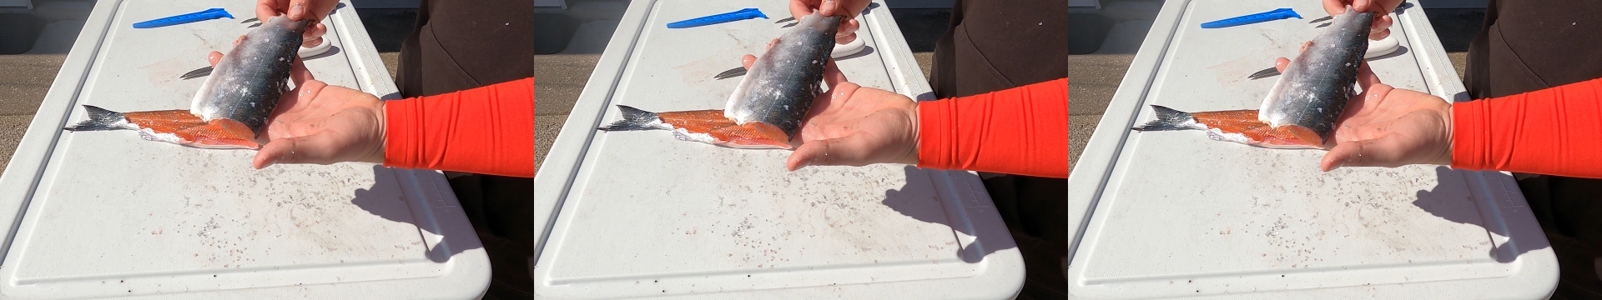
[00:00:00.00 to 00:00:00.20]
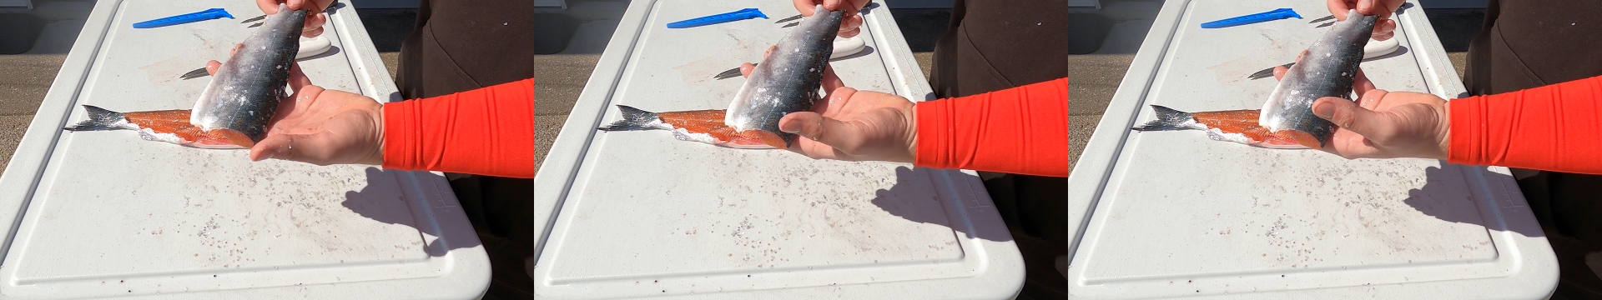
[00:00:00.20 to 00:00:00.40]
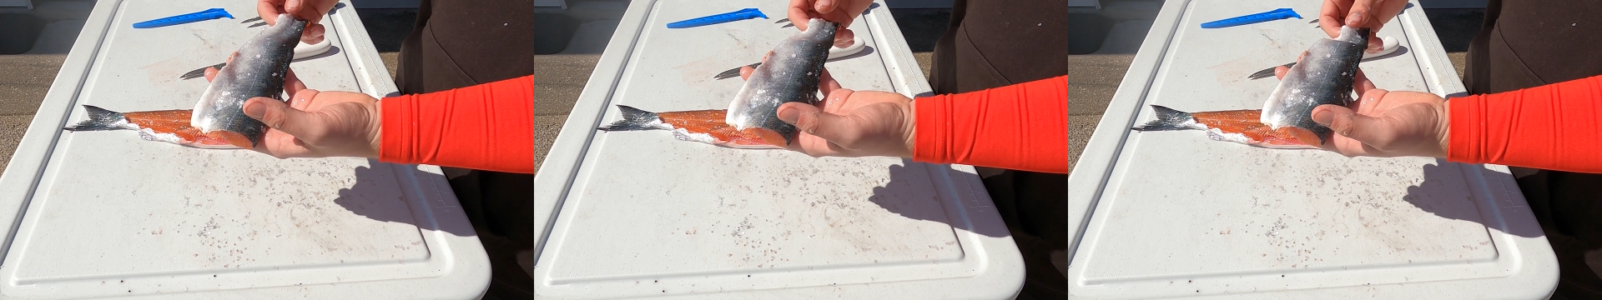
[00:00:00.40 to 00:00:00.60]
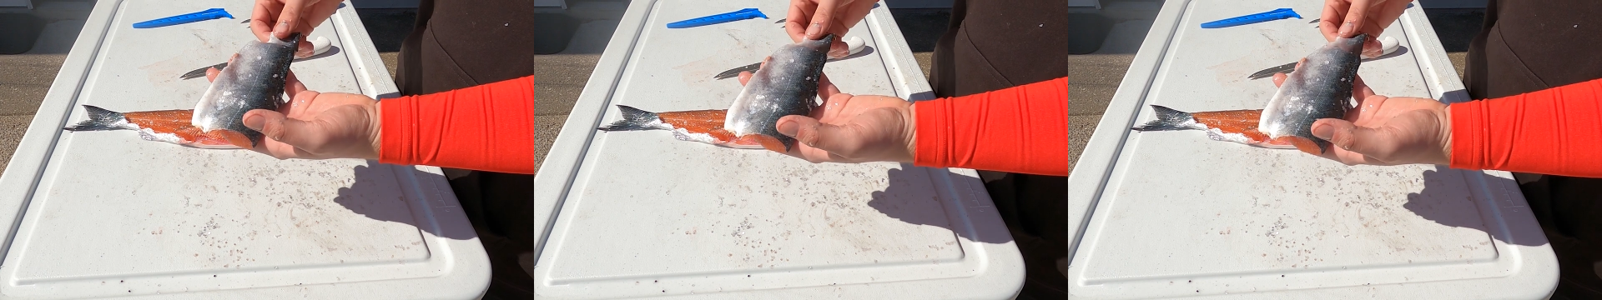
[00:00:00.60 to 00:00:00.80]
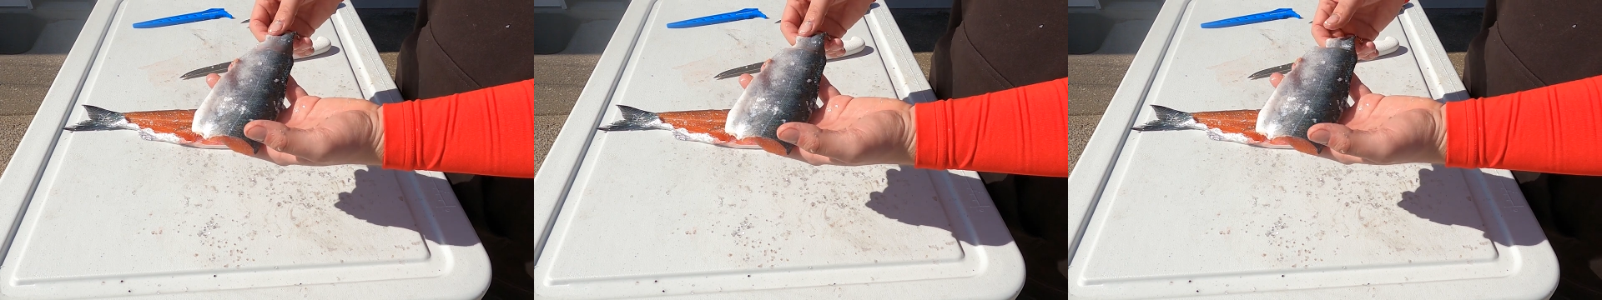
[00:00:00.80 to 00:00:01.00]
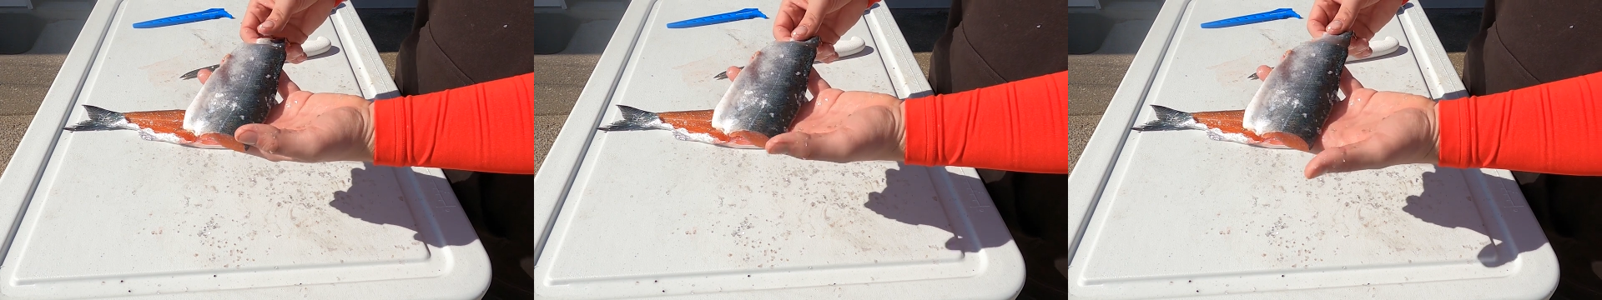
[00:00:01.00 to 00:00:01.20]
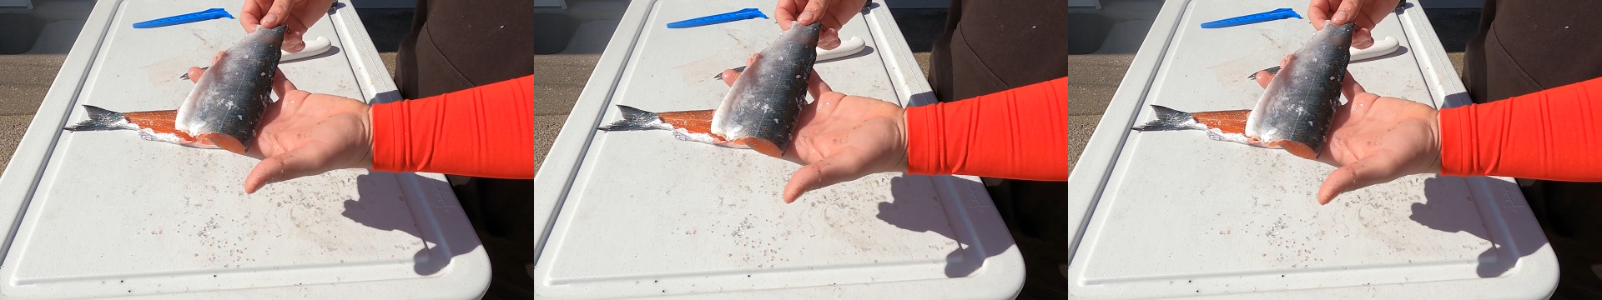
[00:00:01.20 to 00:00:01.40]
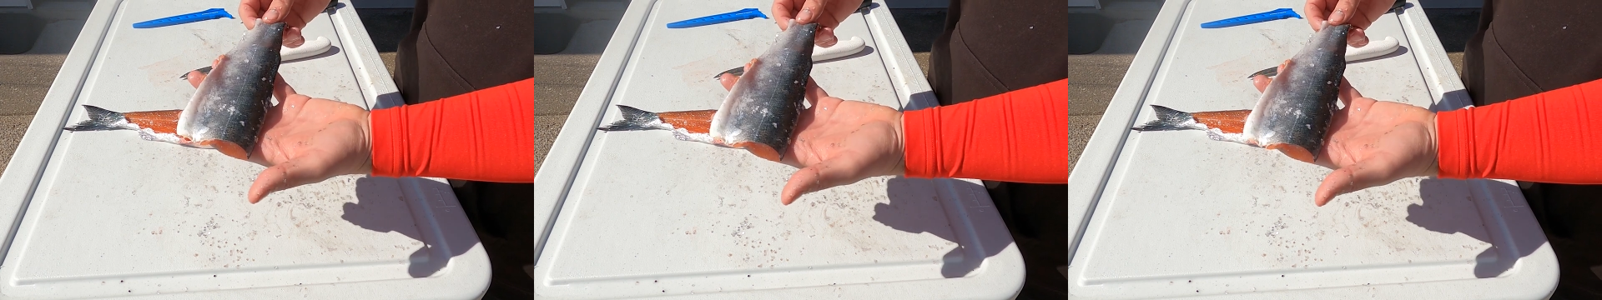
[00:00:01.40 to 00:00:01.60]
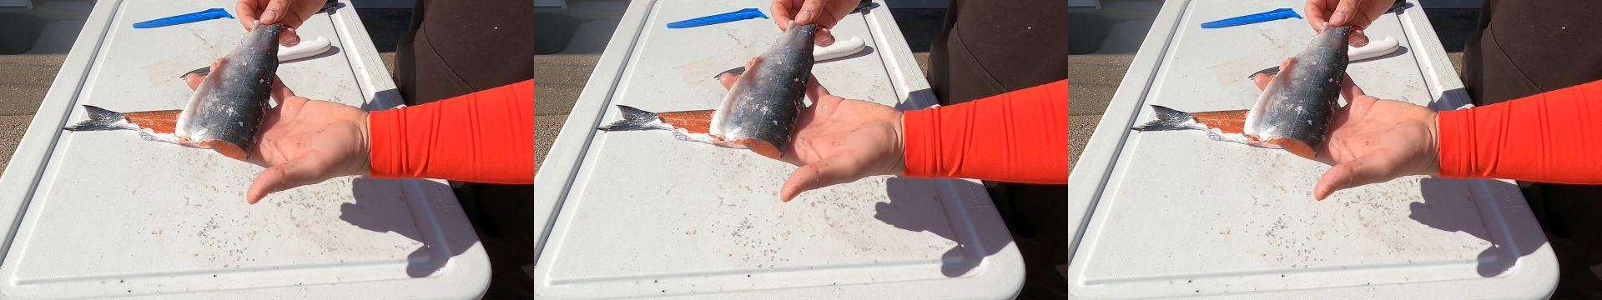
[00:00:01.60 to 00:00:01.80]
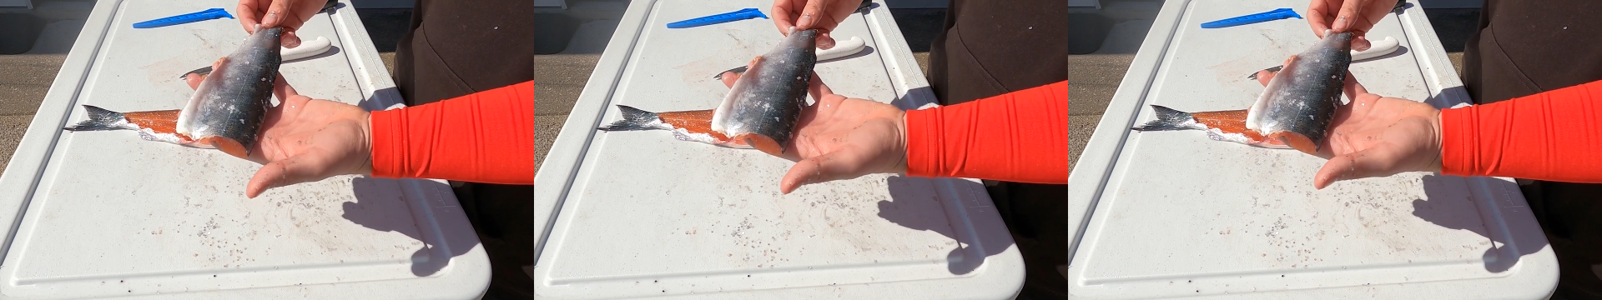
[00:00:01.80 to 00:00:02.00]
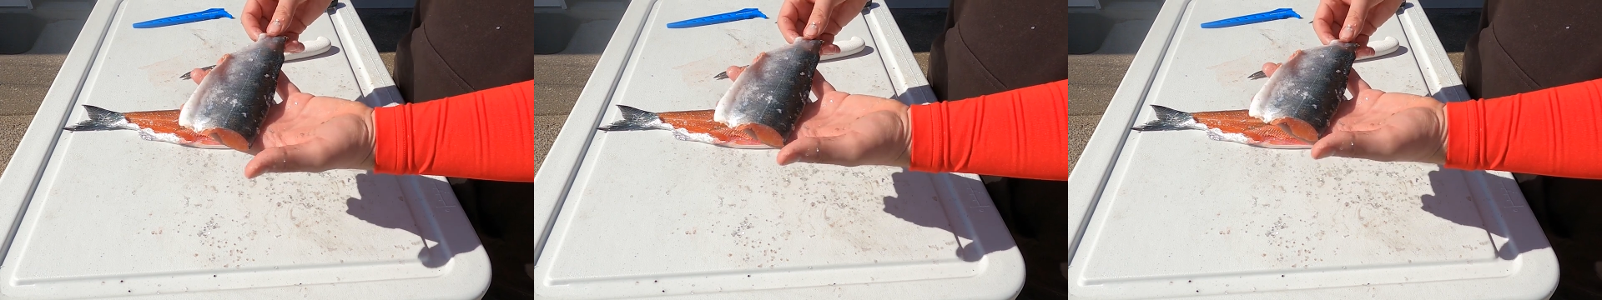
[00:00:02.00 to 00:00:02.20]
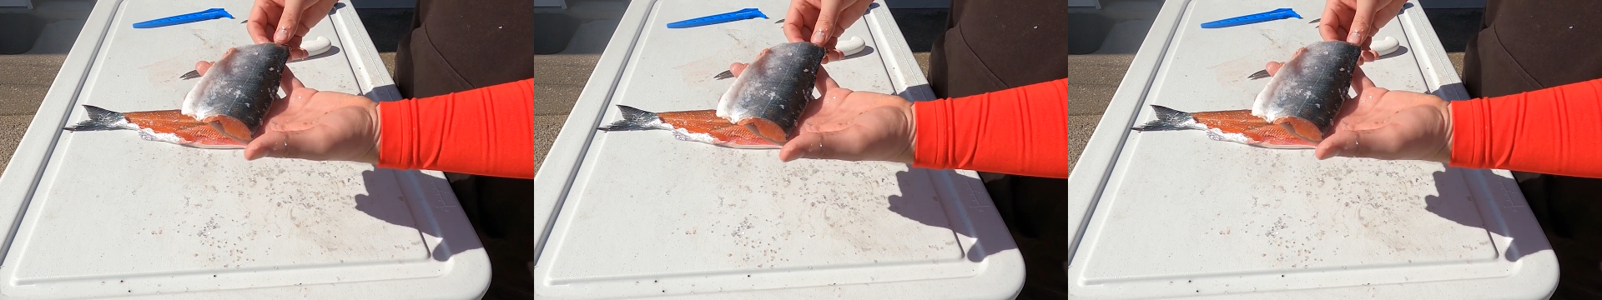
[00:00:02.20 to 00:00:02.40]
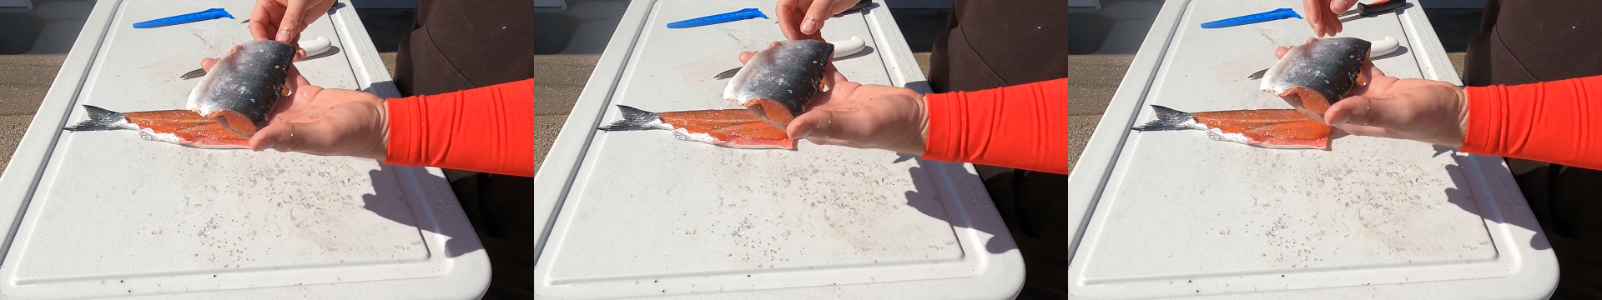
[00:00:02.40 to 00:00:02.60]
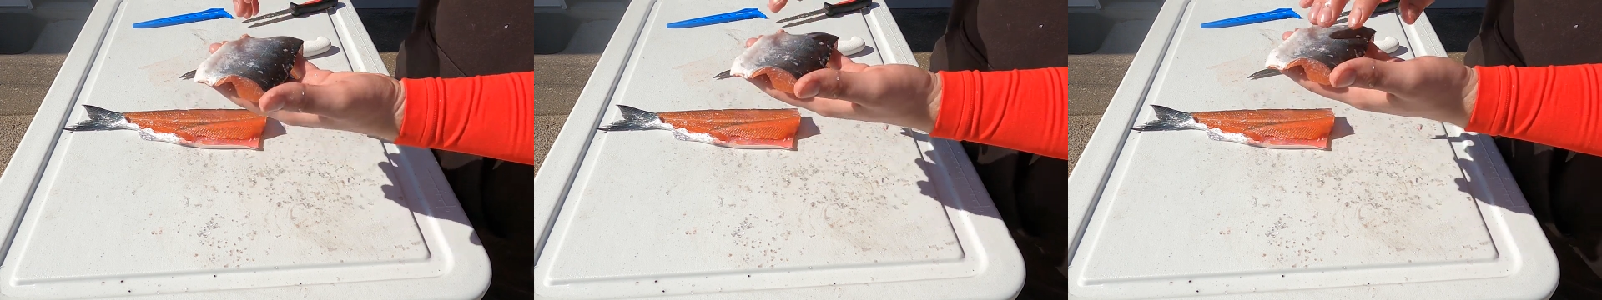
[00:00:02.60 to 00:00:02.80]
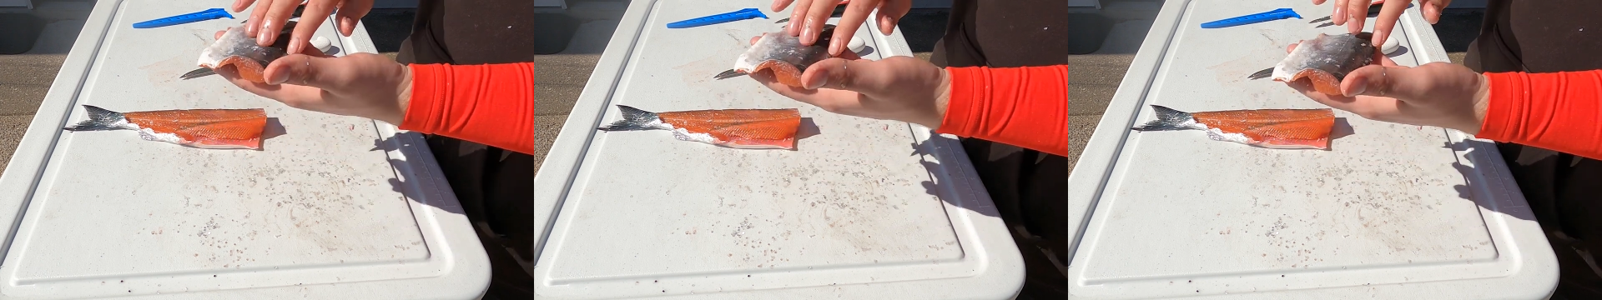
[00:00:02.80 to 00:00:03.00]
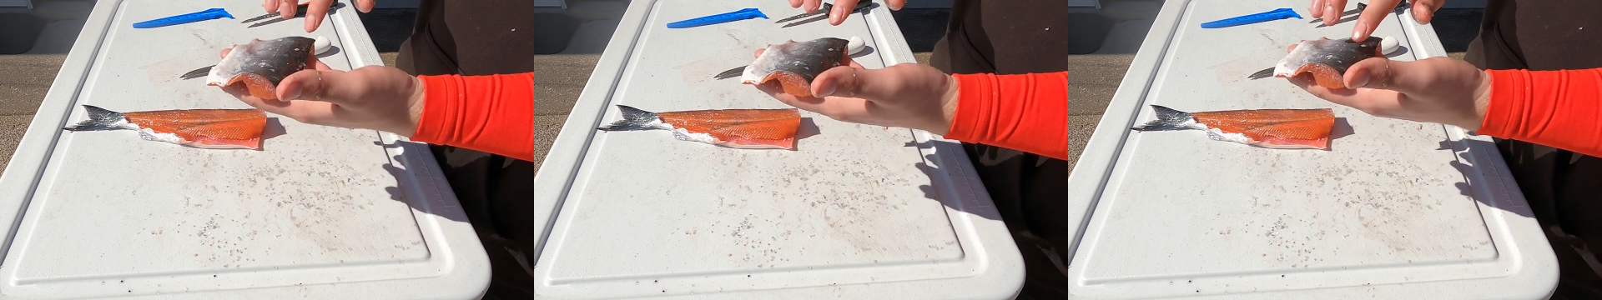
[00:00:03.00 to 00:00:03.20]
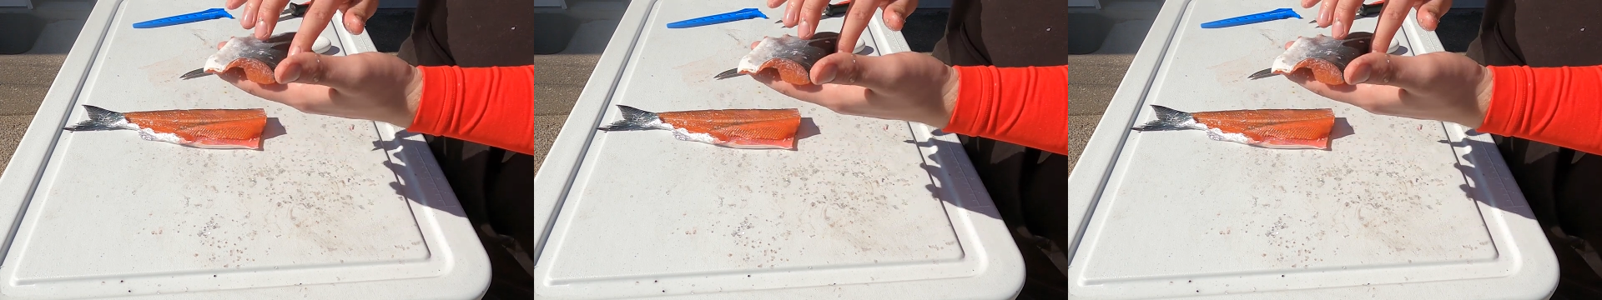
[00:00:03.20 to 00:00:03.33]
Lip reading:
[unreadable: no face in view]